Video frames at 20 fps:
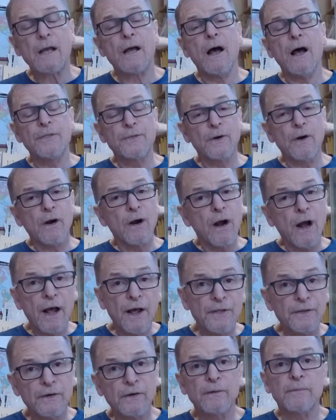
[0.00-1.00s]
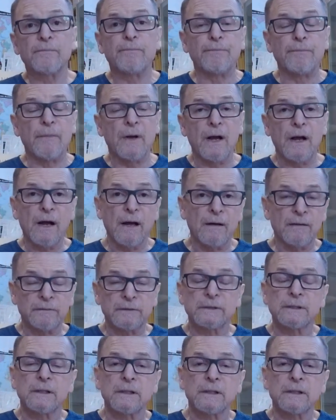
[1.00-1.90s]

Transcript: There are other uh,